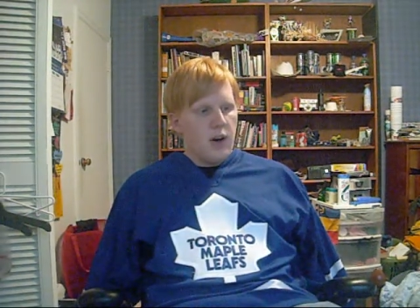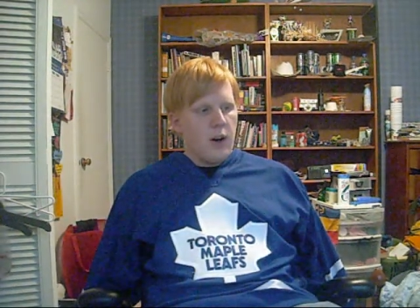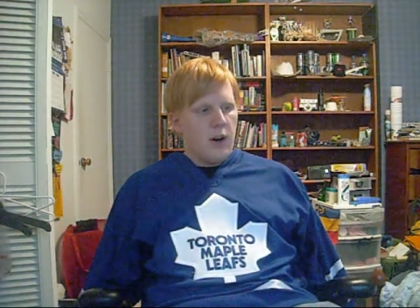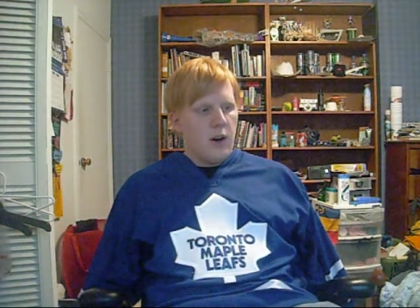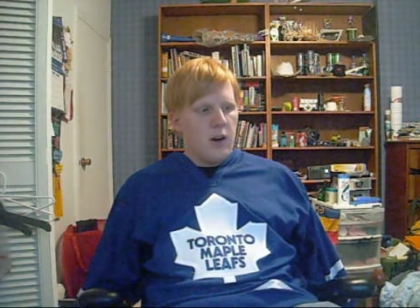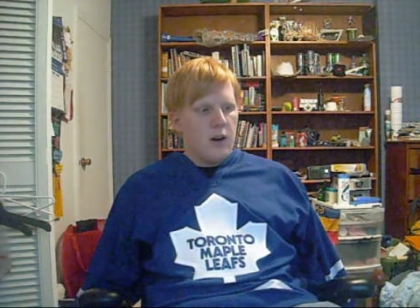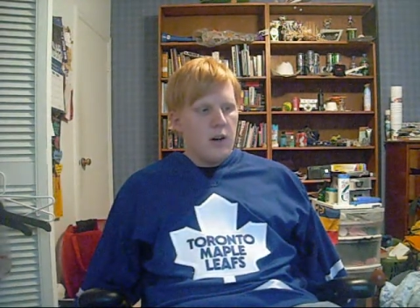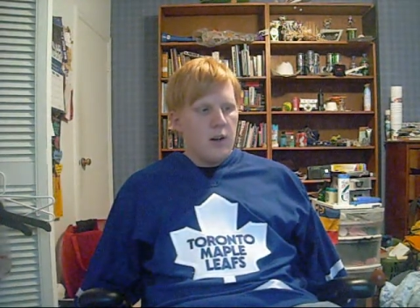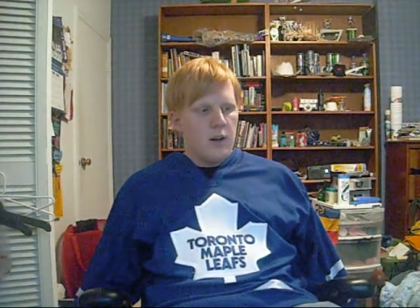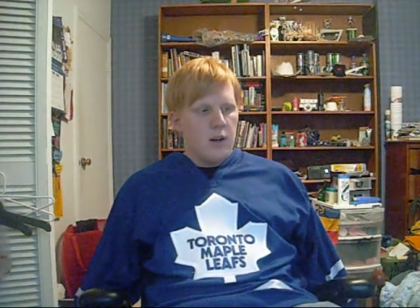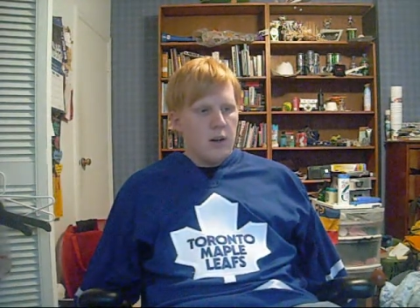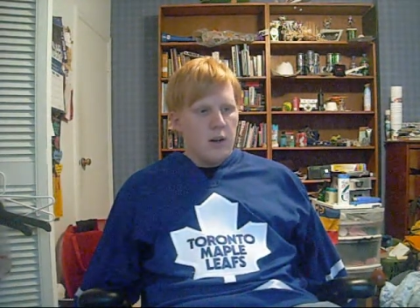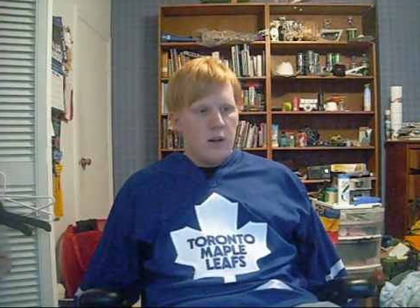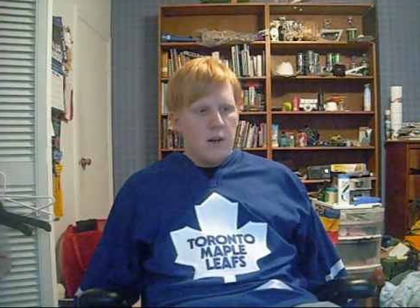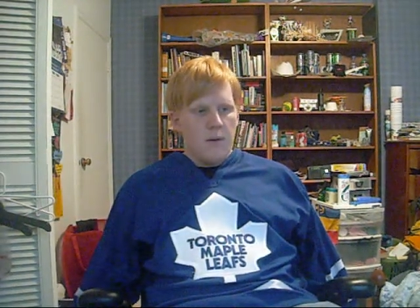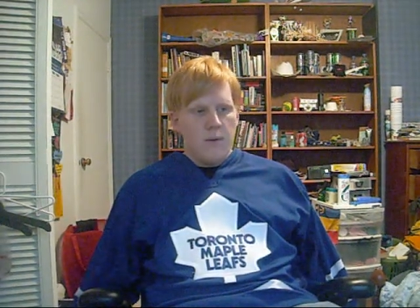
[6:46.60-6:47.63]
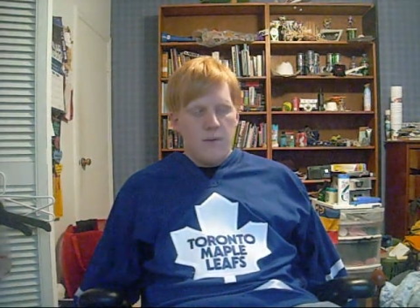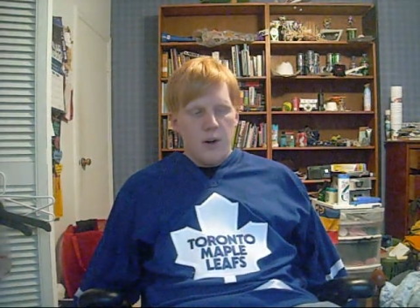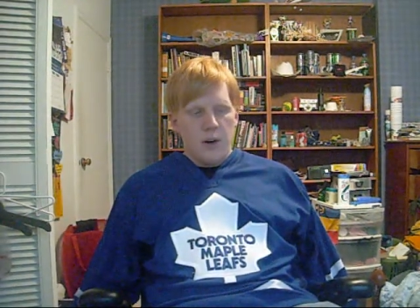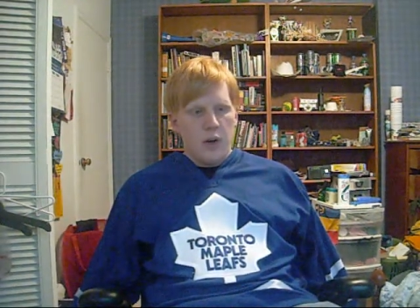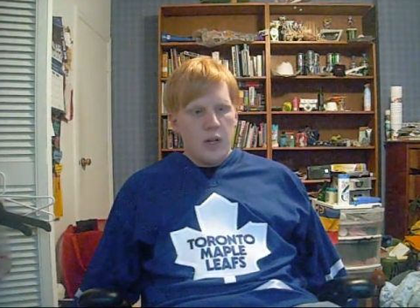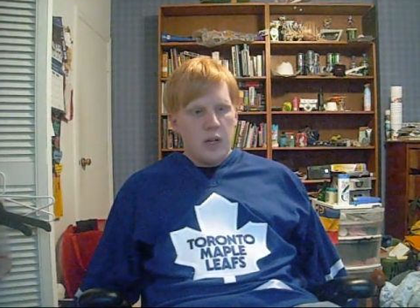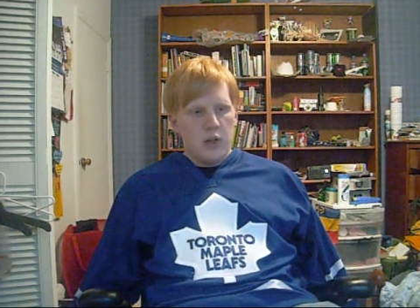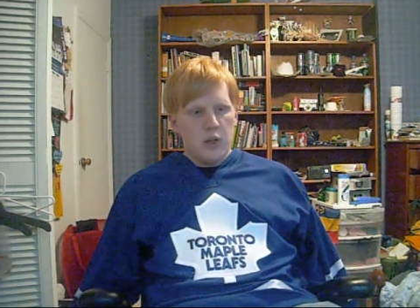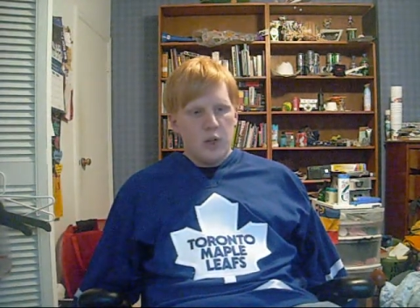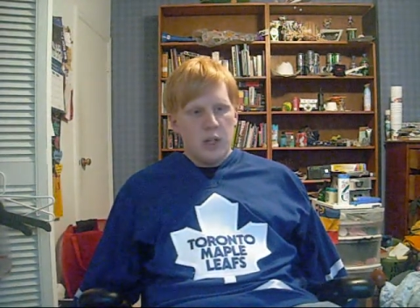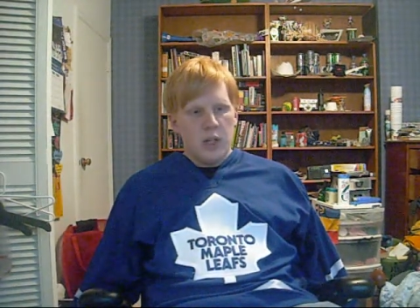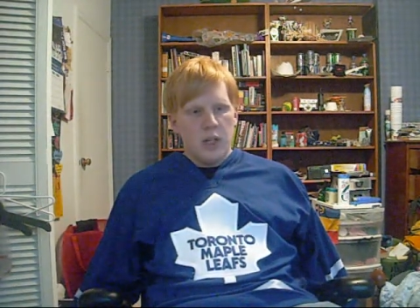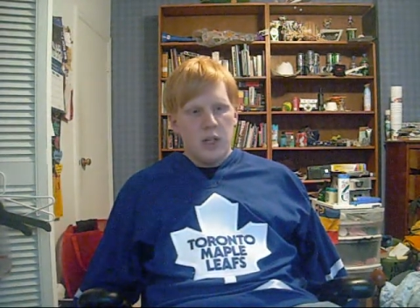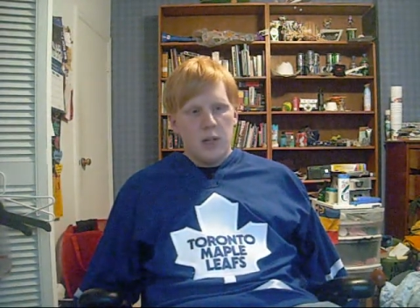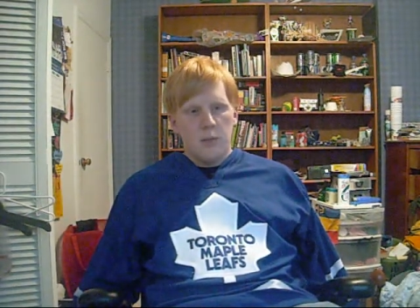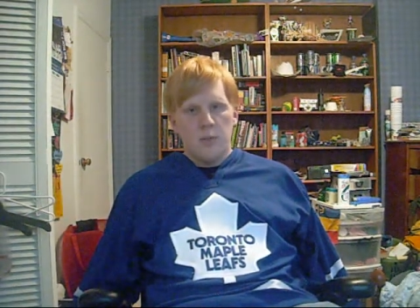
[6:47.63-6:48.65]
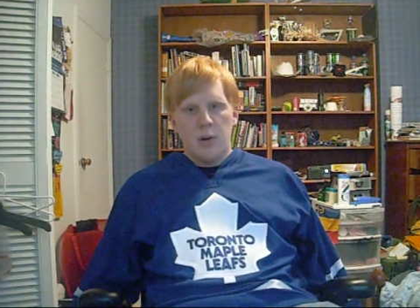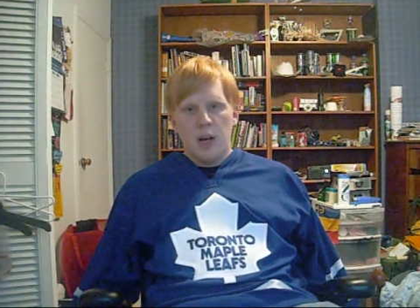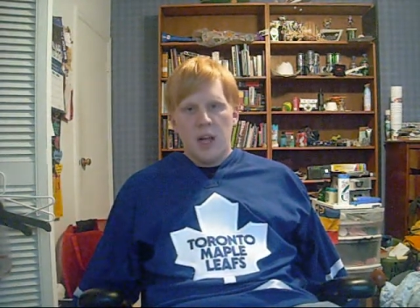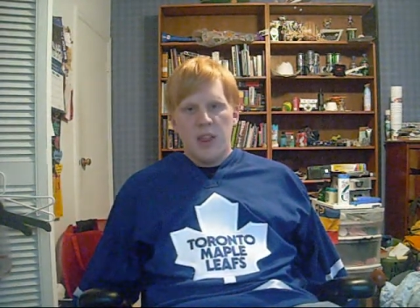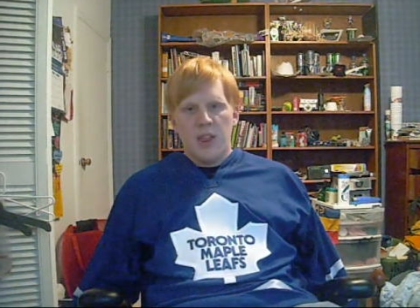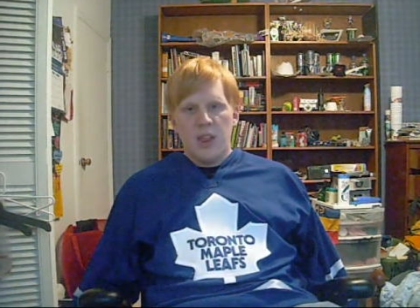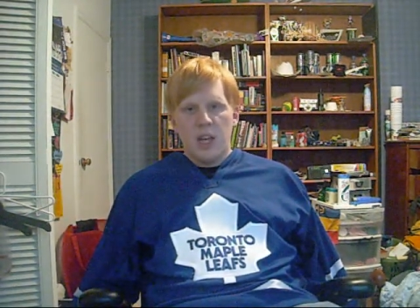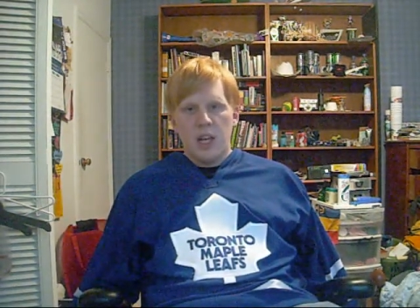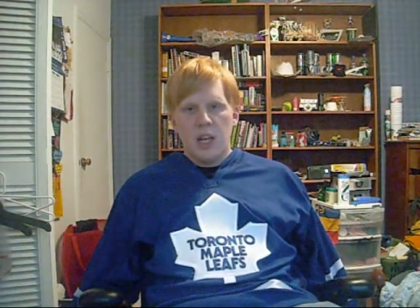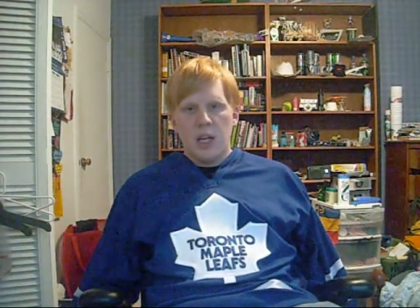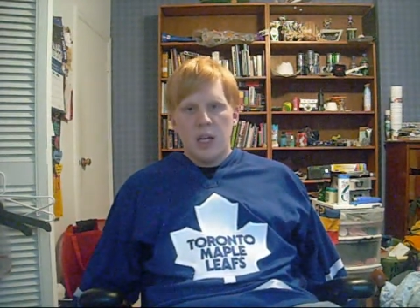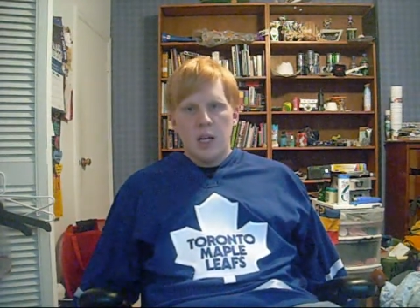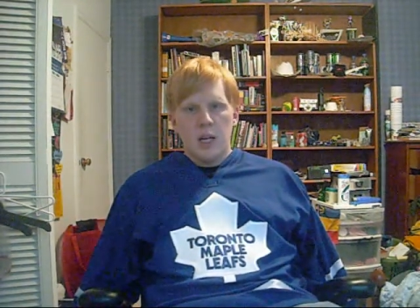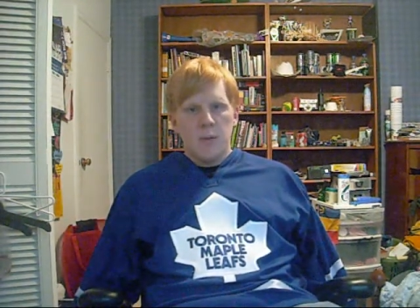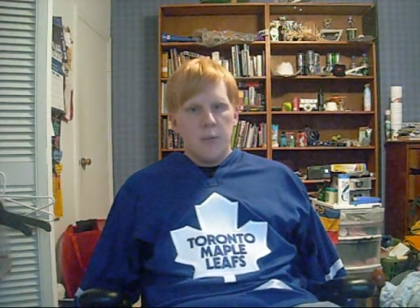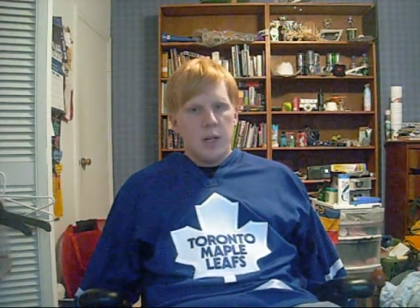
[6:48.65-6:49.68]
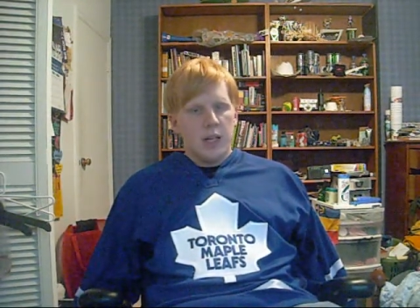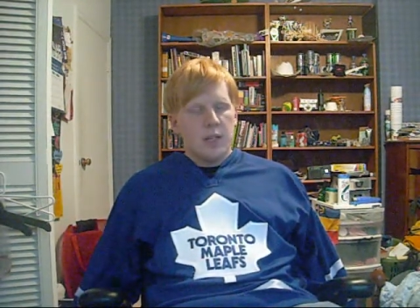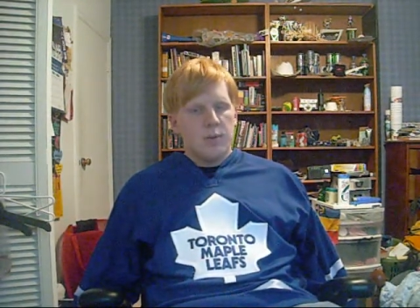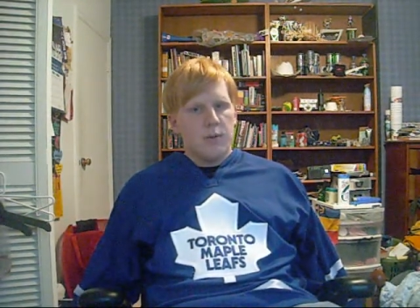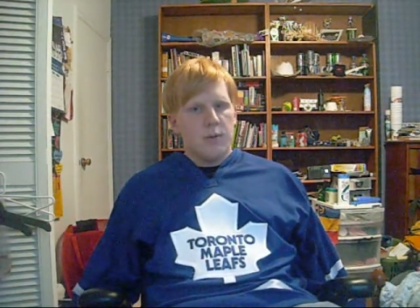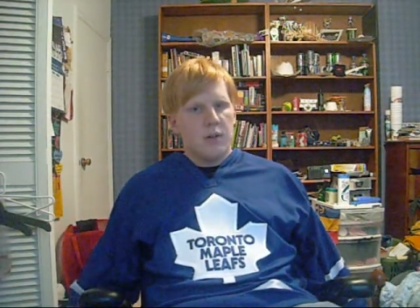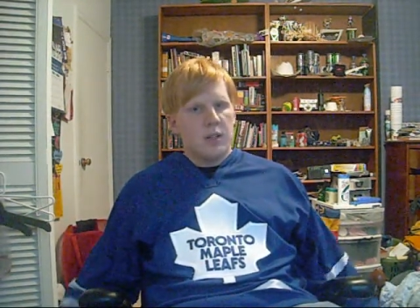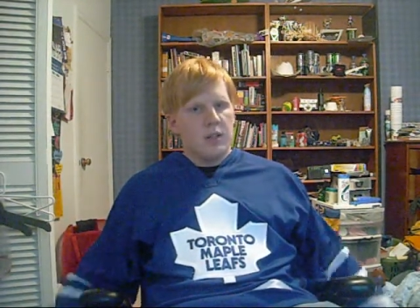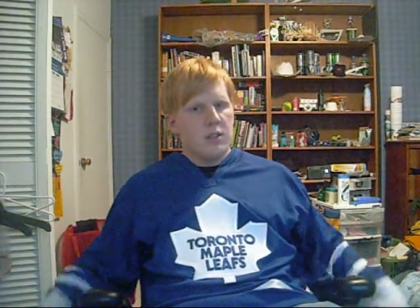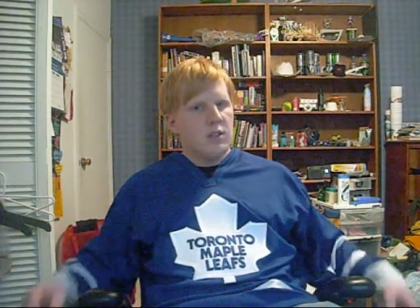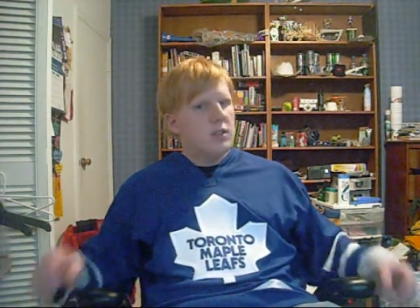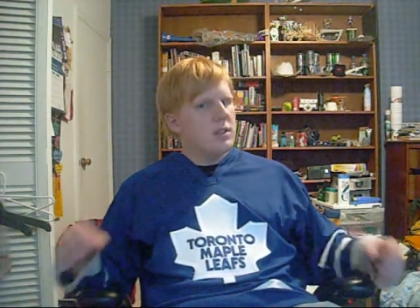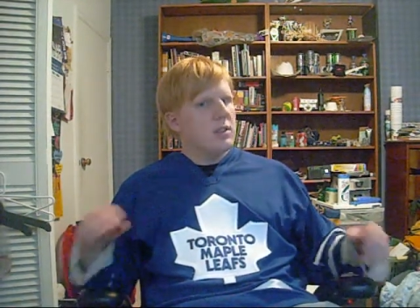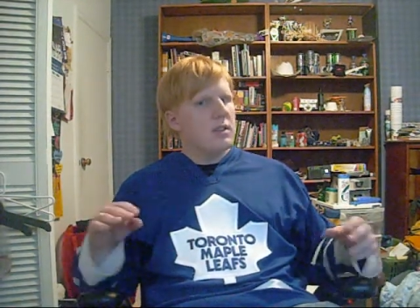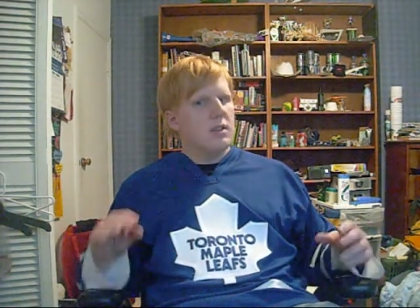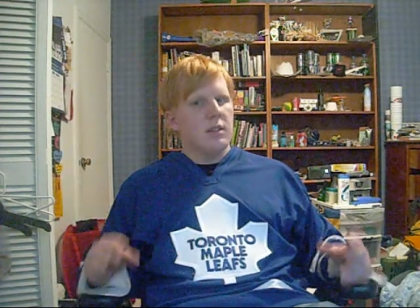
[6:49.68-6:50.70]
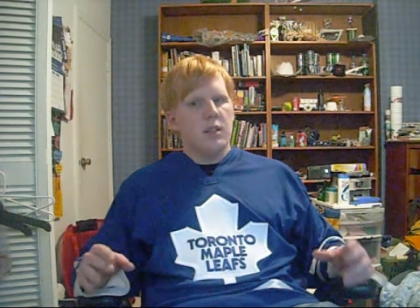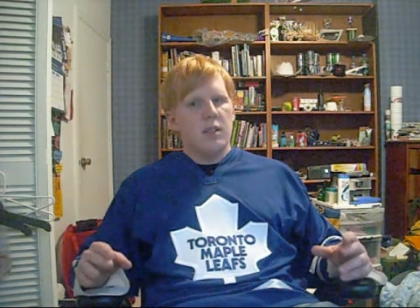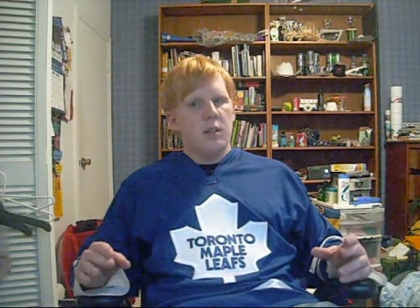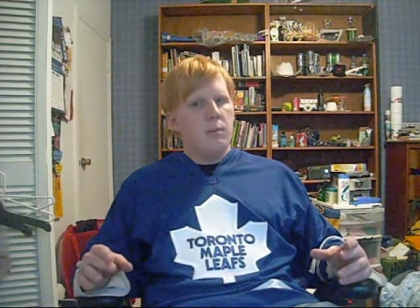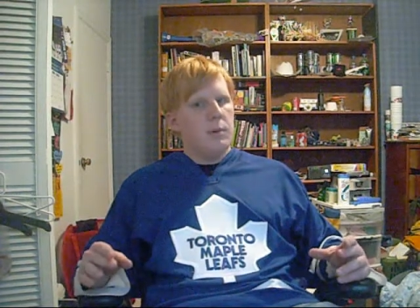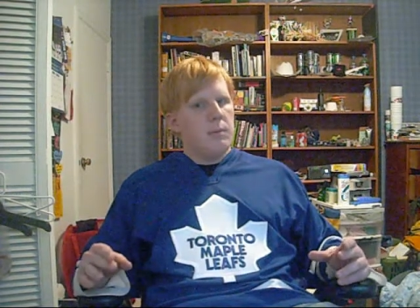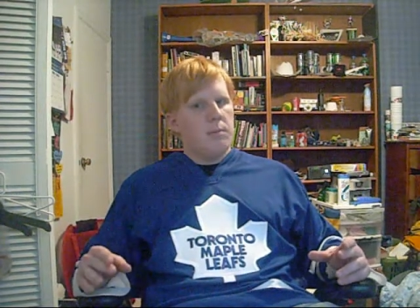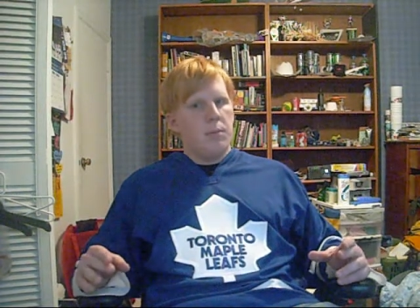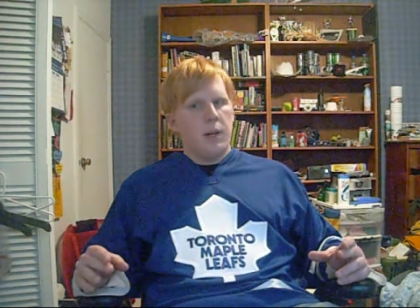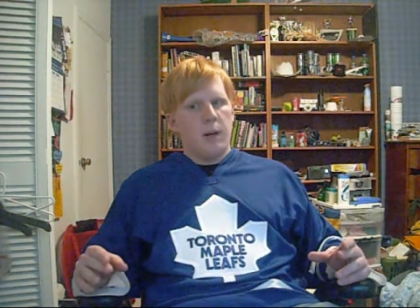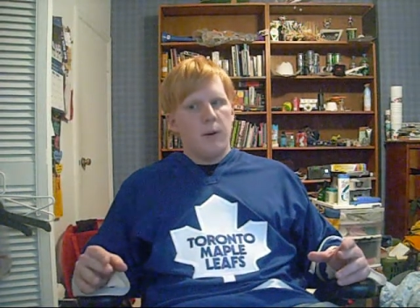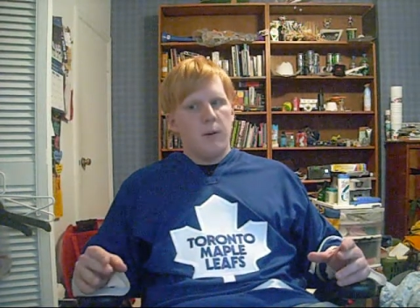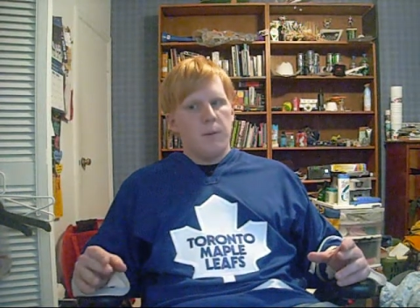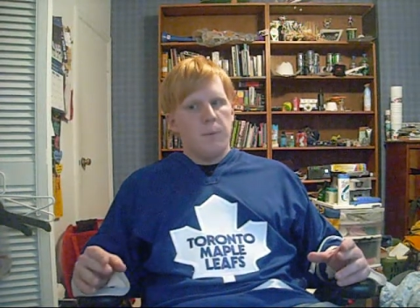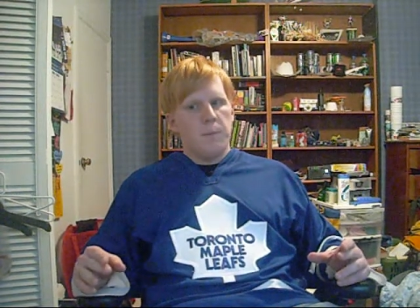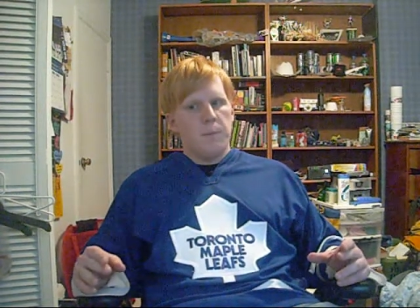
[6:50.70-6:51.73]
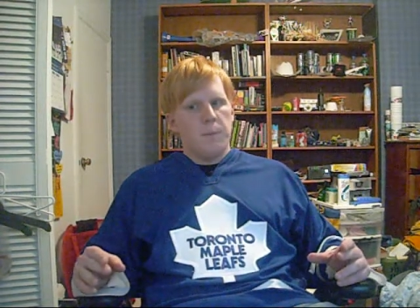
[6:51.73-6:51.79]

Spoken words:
are very good, but I think Pittsburgh is just a little bit better.